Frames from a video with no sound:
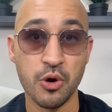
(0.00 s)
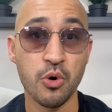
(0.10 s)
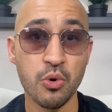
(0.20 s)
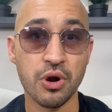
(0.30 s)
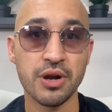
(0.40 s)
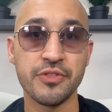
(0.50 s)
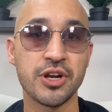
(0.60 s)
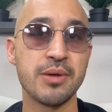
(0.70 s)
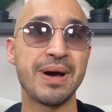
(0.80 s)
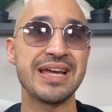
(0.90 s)
Or they're
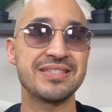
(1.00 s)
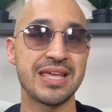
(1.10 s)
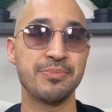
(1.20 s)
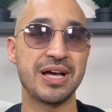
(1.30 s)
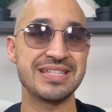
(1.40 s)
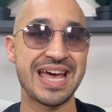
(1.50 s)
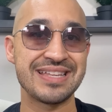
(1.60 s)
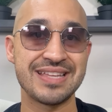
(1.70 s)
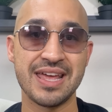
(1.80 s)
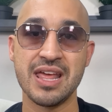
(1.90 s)
going to buy a stabilized
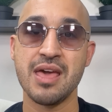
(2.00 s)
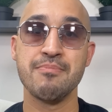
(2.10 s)
asset.